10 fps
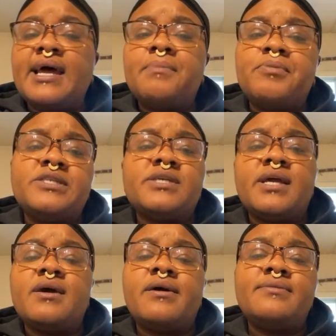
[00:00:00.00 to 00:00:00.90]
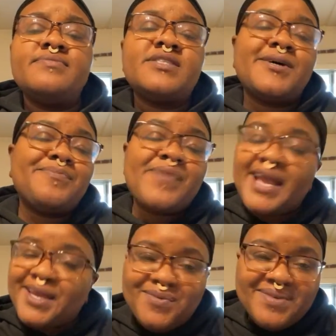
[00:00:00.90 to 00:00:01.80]
I appreciate y'all. So
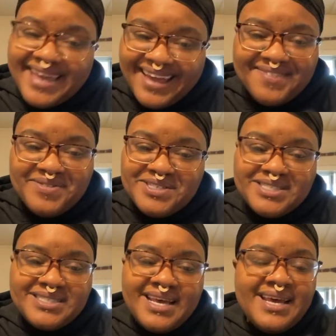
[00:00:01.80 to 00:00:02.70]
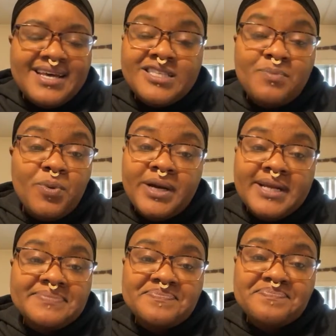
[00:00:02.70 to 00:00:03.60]
thank you again for just supporting.